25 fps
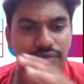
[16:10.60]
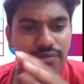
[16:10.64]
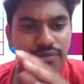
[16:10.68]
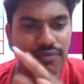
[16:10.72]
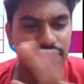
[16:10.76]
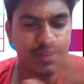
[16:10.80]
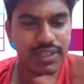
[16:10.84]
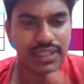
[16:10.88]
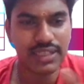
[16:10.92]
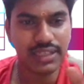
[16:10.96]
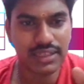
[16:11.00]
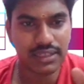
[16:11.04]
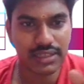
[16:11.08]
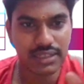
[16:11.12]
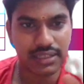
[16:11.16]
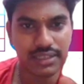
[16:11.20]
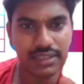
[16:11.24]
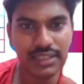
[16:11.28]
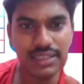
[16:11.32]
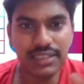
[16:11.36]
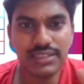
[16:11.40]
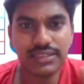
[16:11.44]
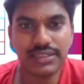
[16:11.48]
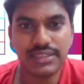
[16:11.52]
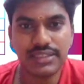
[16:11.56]
with
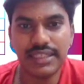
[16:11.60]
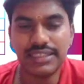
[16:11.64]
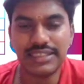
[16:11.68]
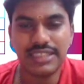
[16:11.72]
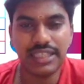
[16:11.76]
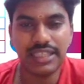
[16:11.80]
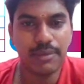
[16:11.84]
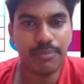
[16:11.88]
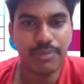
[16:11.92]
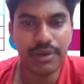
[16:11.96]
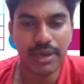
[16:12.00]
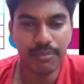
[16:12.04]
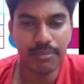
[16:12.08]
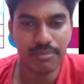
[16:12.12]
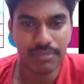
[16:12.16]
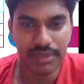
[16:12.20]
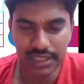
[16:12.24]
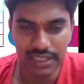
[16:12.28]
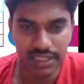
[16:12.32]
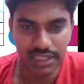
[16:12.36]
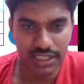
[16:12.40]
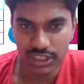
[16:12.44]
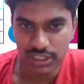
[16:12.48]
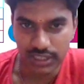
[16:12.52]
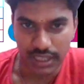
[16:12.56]
this the CPM method
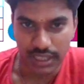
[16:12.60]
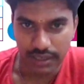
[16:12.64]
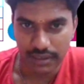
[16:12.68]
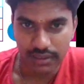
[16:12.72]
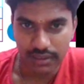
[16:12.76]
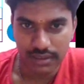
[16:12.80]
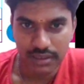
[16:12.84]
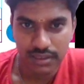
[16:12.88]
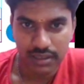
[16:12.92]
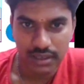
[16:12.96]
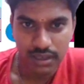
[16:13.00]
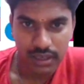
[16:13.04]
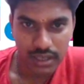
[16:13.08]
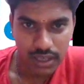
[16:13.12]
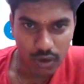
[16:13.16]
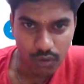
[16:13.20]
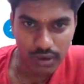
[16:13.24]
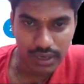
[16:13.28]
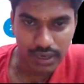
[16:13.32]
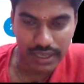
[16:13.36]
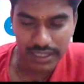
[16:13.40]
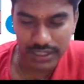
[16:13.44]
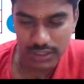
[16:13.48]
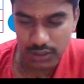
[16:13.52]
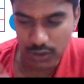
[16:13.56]
is done. Now
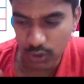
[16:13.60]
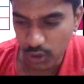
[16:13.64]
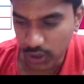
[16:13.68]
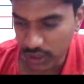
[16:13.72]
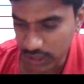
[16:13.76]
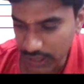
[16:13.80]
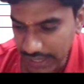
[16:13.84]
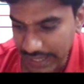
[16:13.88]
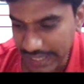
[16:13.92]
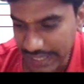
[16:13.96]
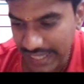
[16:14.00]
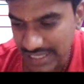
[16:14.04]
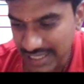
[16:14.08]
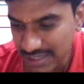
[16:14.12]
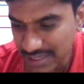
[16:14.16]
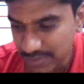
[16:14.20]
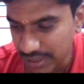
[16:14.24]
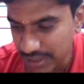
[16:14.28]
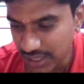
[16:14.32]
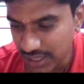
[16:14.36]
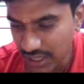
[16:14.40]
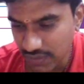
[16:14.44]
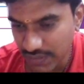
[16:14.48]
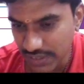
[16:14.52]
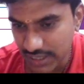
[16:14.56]
let us go to the next
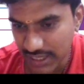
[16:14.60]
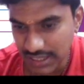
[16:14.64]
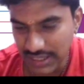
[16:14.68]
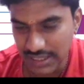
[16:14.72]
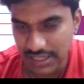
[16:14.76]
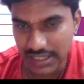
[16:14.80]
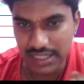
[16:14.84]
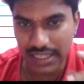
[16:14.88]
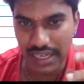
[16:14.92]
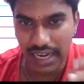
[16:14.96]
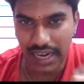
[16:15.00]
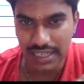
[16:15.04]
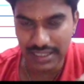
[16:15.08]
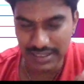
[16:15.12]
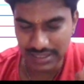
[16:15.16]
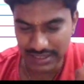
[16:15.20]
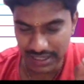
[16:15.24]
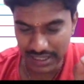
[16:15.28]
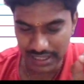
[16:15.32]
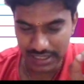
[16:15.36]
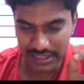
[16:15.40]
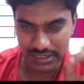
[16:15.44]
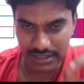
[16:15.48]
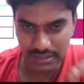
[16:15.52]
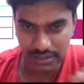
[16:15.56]
method, which is
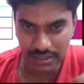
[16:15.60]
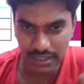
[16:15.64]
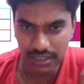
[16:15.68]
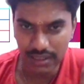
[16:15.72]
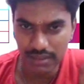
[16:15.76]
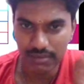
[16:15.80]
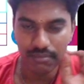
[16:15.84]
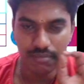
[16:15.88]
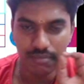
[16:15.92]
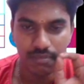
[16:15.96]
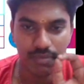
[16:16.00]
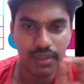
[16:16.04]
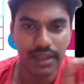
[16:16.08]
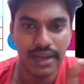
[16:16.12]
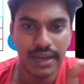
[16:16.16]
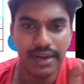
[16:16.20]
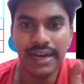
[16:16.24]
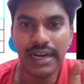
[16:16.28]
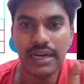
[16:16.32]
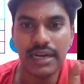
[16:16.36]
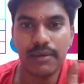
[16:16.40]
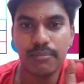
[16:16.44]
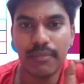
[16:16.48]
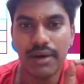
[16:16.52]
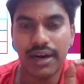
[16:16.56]
transactional
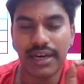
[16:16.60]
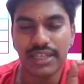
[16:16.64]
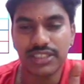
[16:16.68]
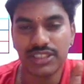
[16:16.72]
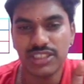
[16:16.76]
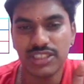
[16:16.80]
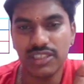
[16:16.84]
net margin